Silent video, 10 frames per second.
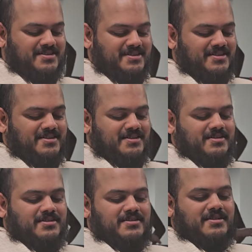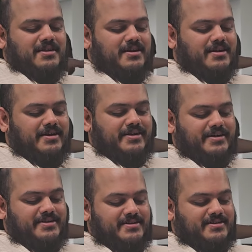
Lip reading: Nobody speaks.